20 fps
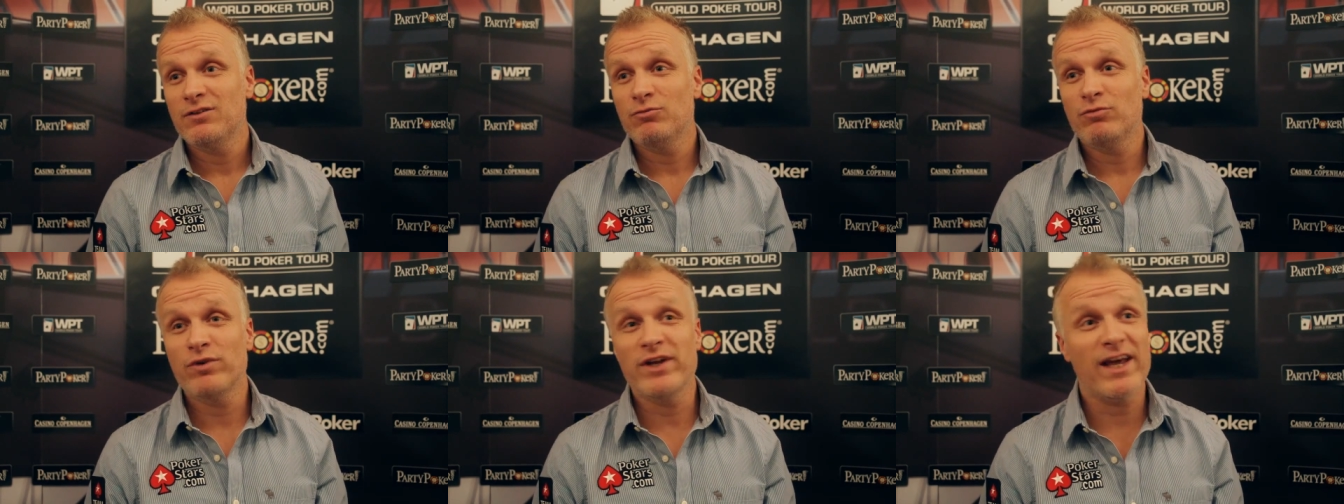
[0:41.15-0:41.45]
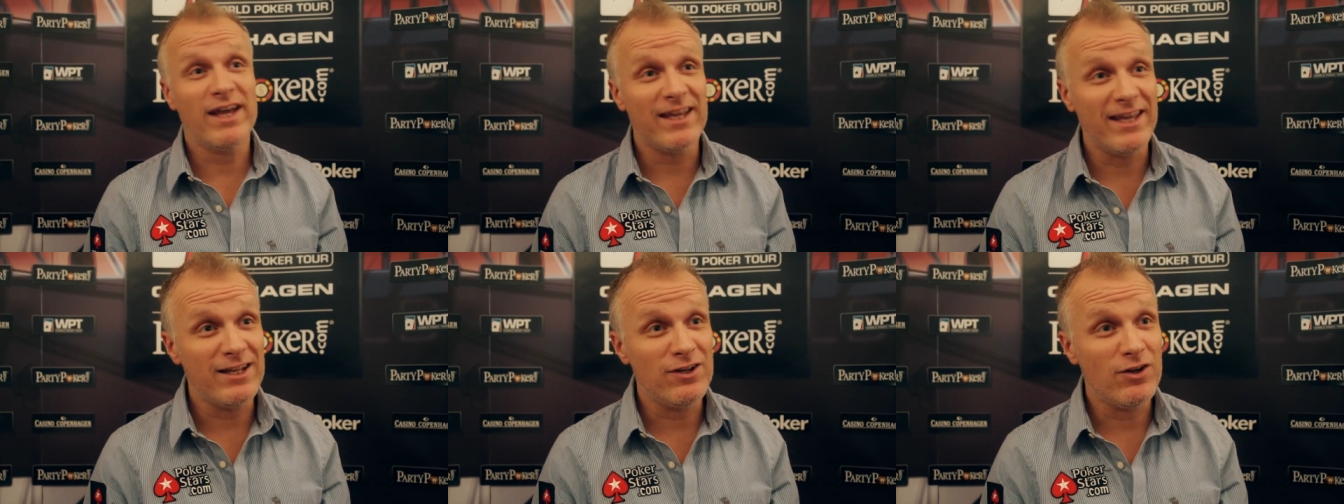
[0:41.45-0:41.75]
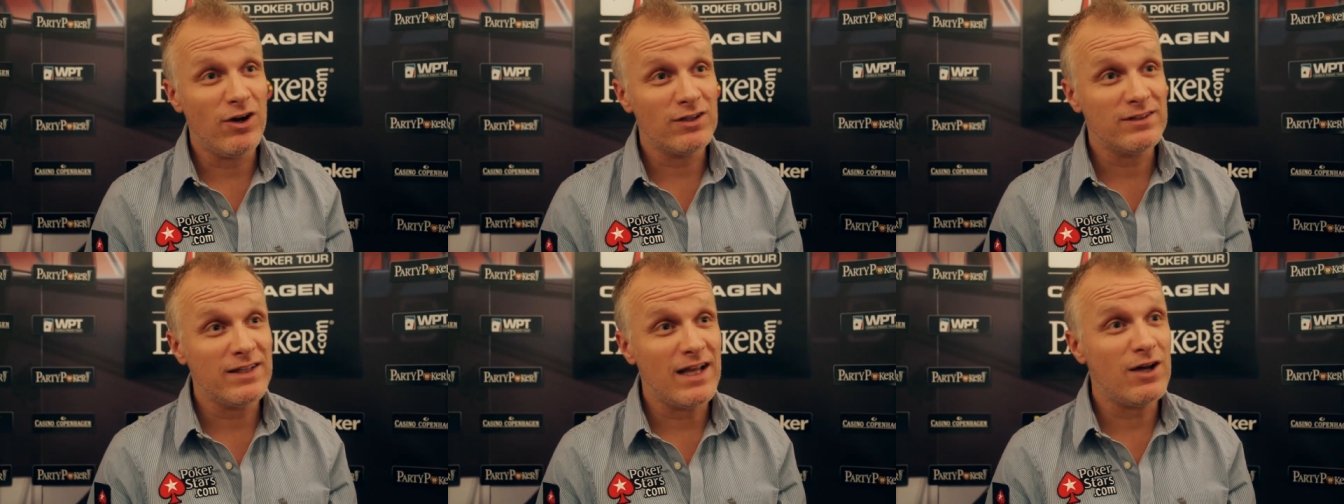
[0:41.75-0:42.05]
when I get
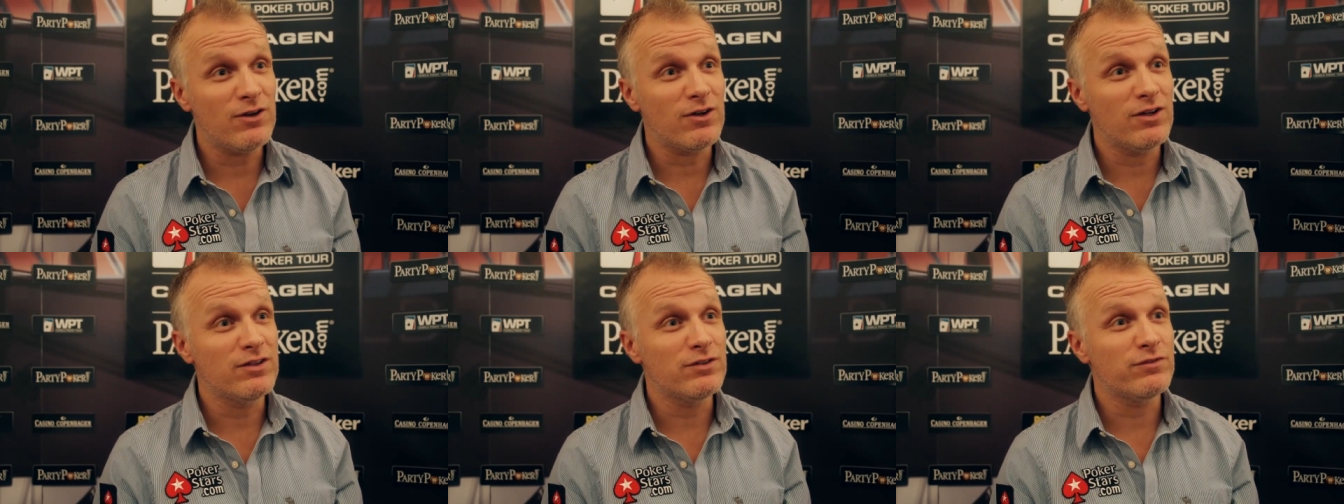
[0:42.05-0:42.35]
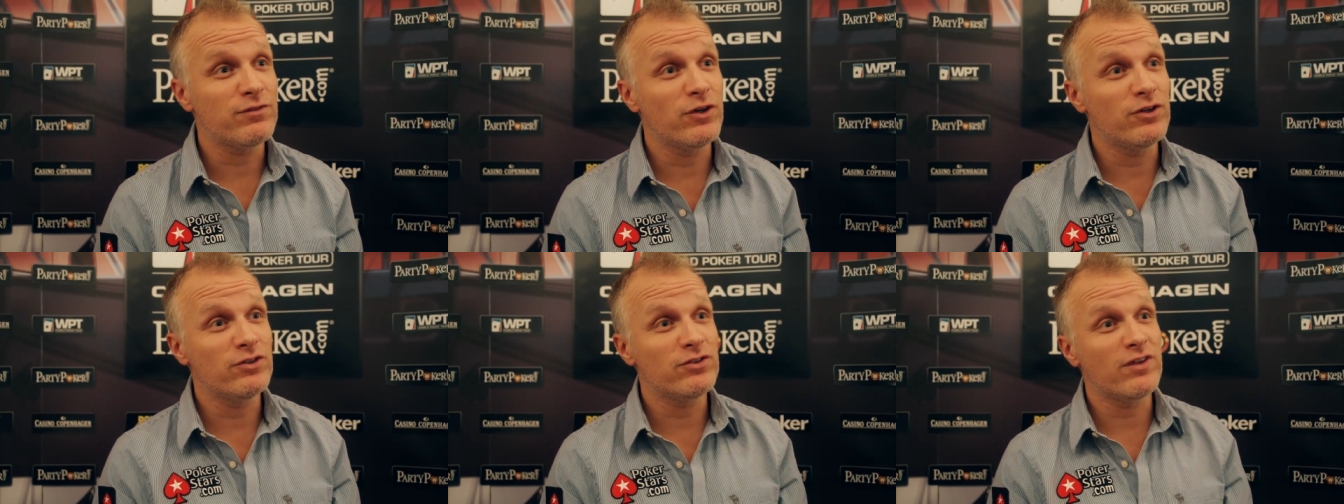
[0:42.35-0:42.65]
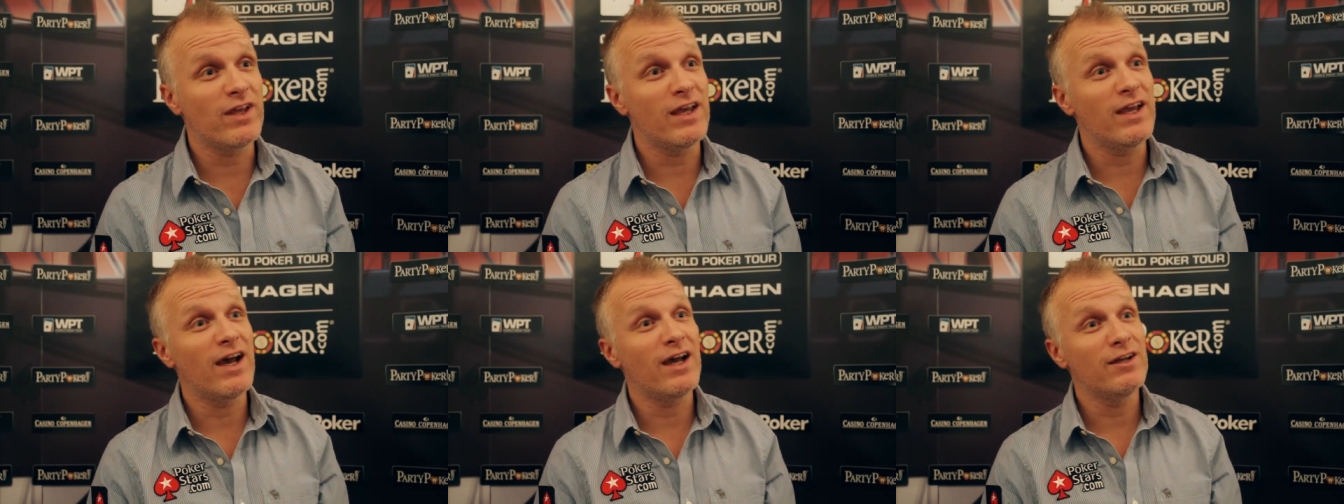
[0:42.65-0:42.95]
knocked out on the first
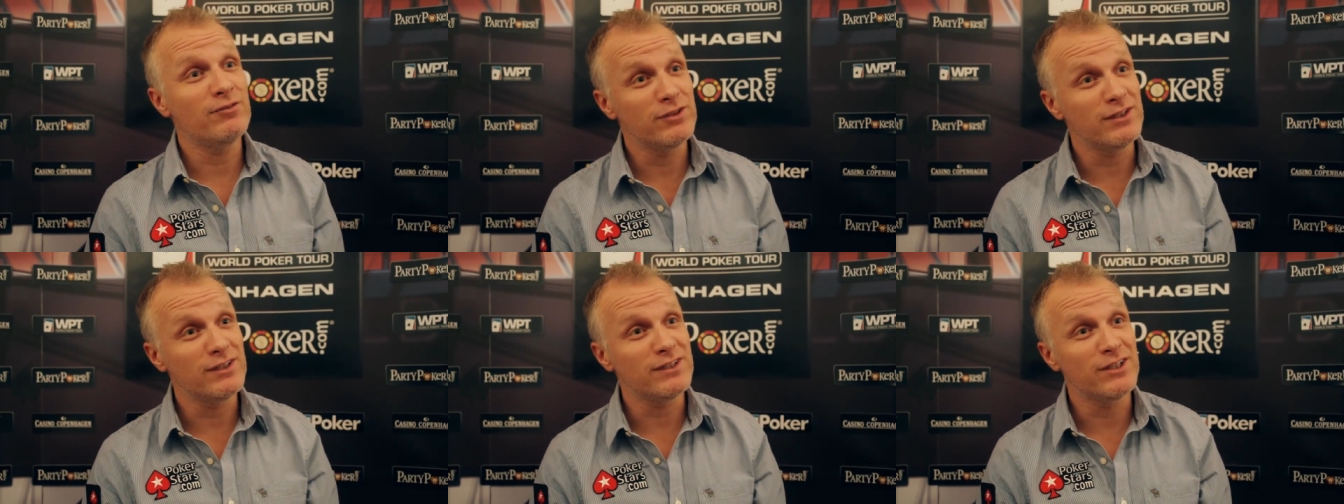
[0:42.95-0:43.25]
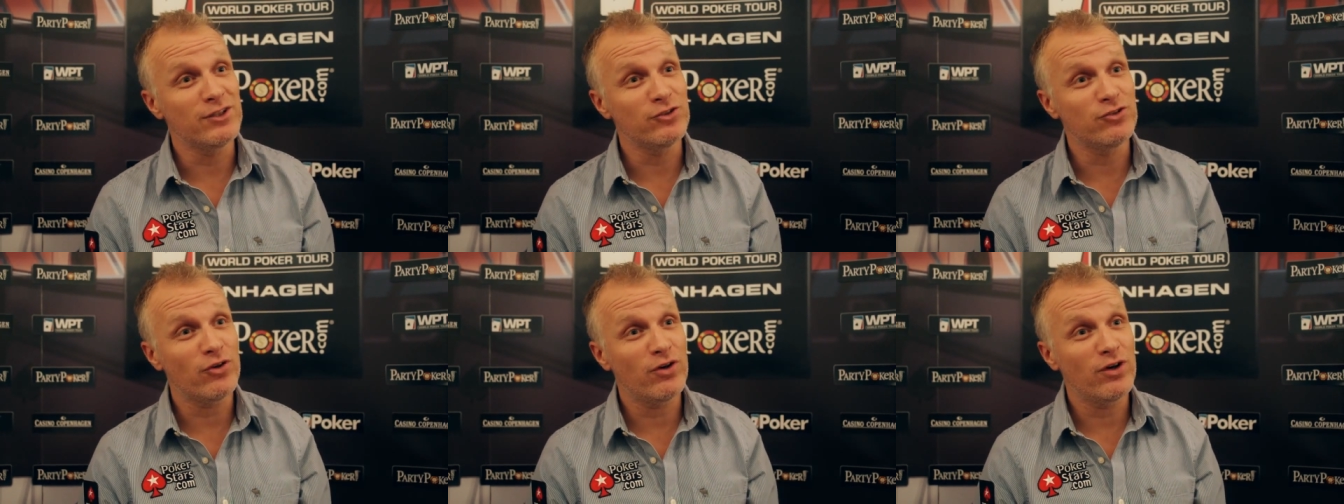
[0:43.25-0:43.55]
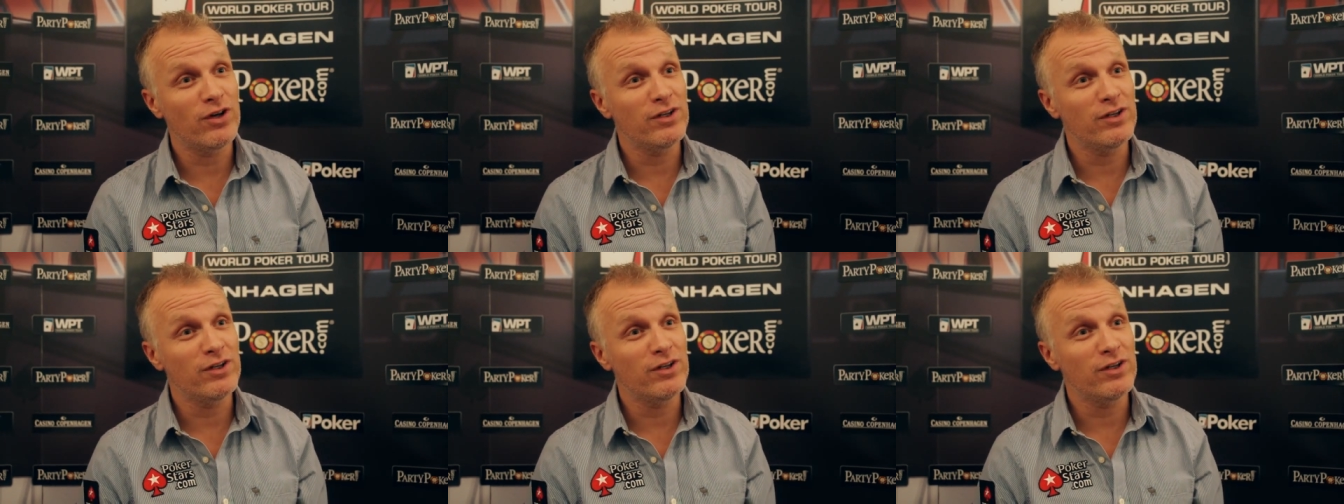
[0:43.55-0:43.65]
day I really enjoy